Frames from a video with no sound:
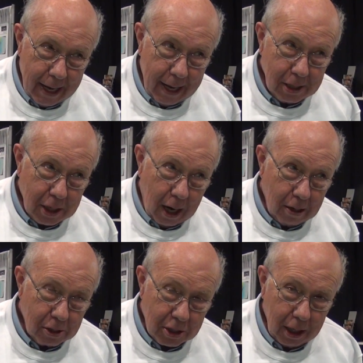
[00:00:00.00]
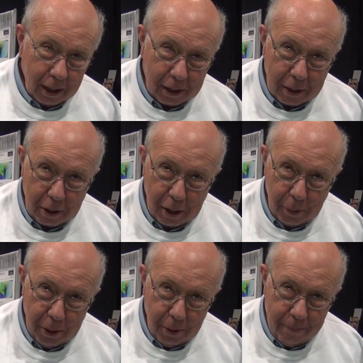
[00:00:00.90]
He's our silicon
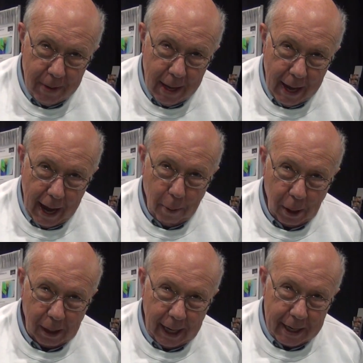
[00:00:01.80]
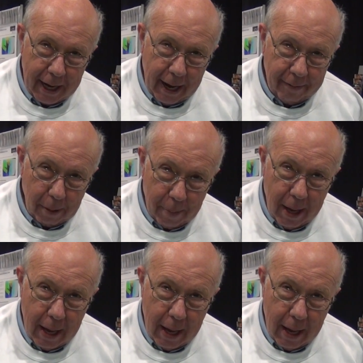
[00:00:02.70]
guru, and we're glad to have him.